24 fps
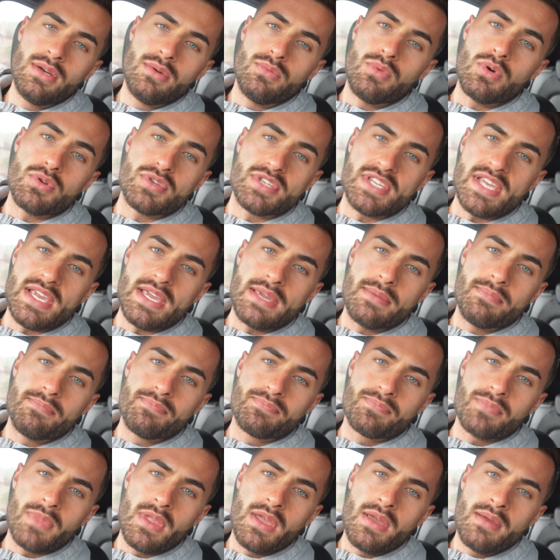We'll see.
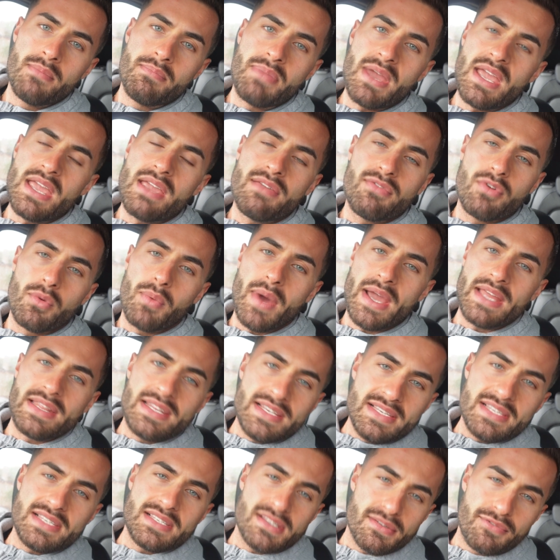But either way,
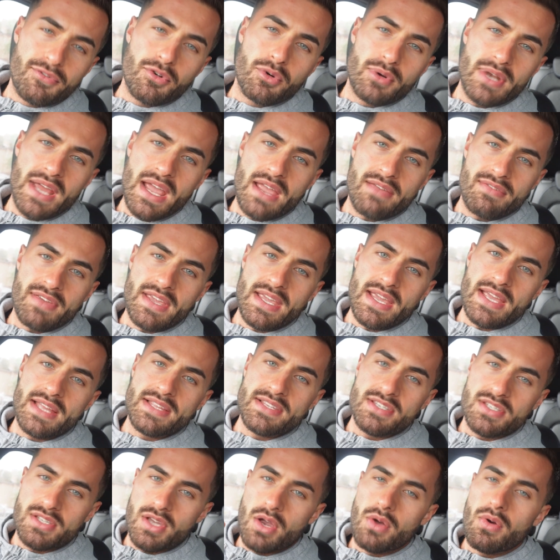this is a full day of eating,
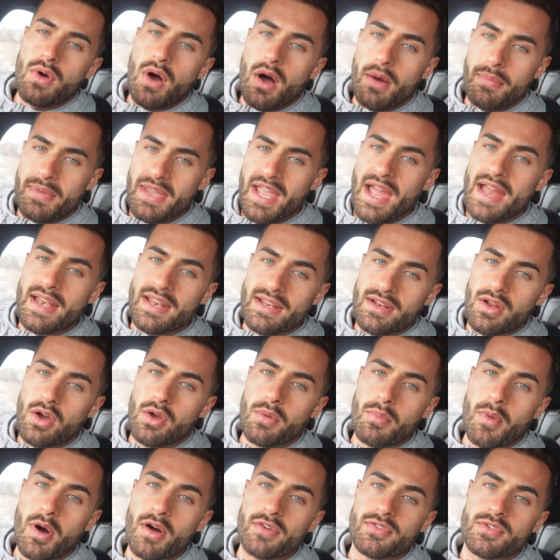so I'll be heading
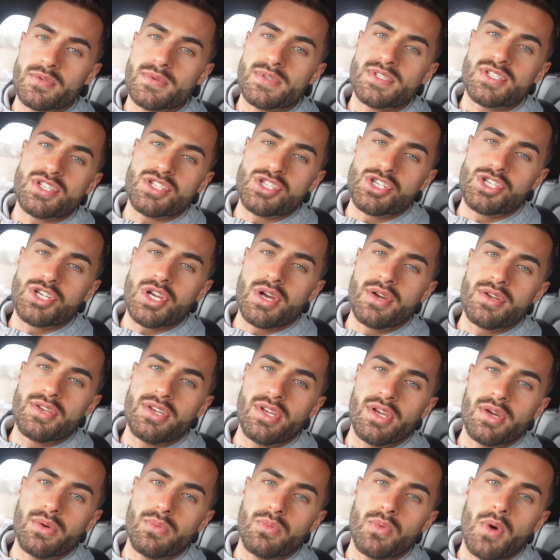home afterwards and showing
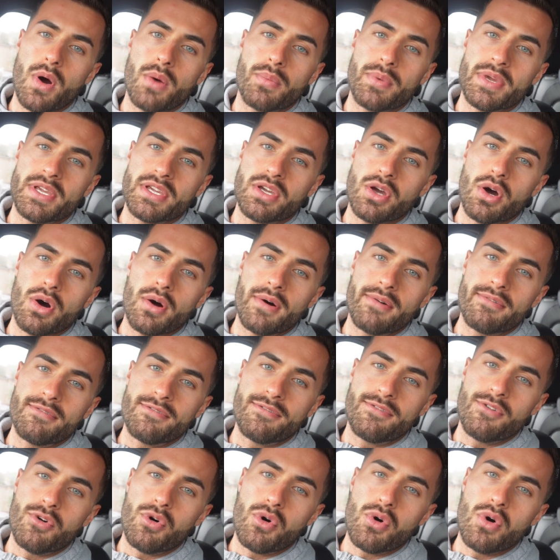you what we got
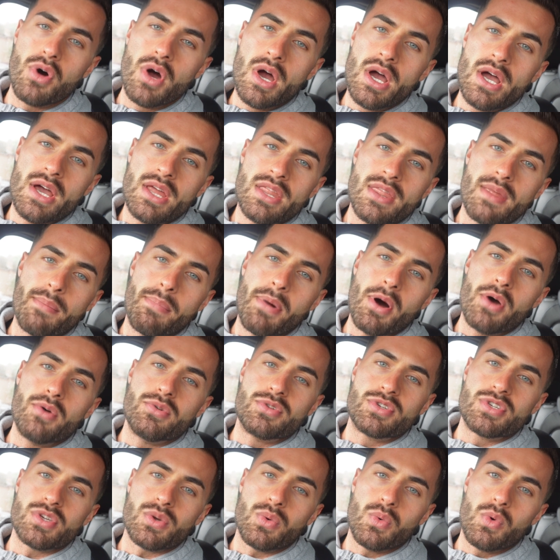for the
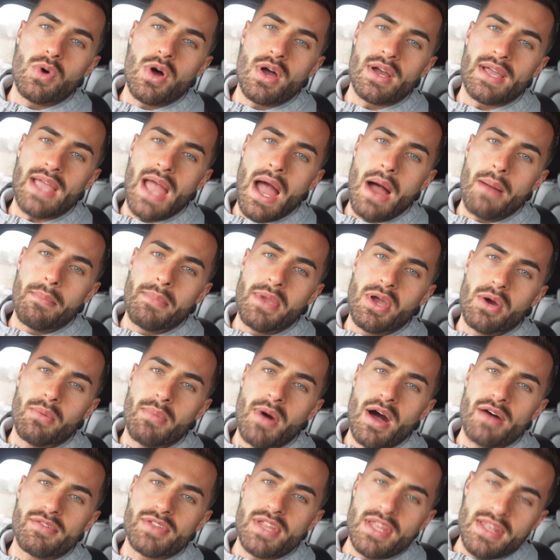post-workout meal.
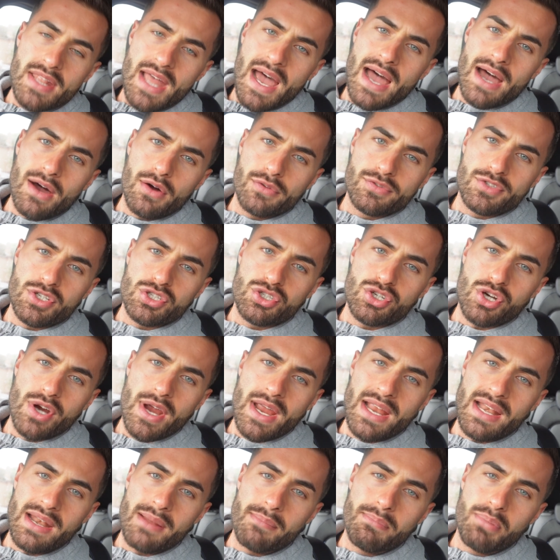But other than that, off to
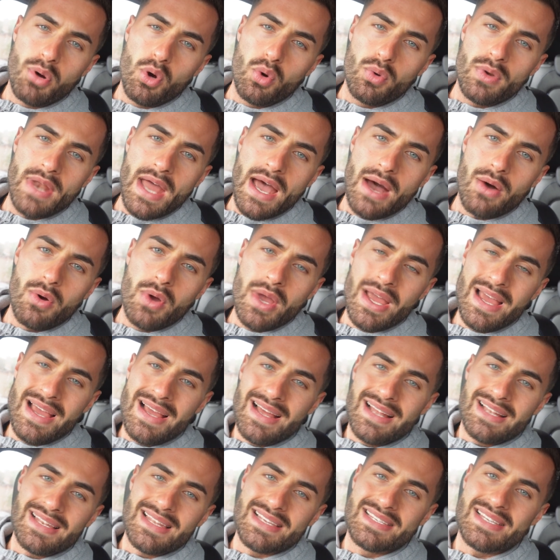train, pool now.
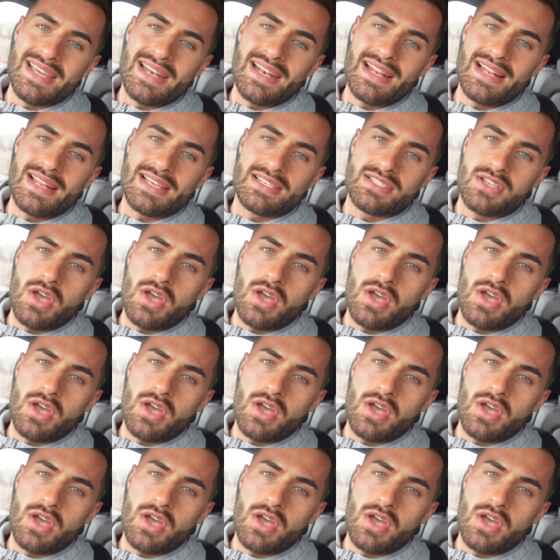Let's get it, let's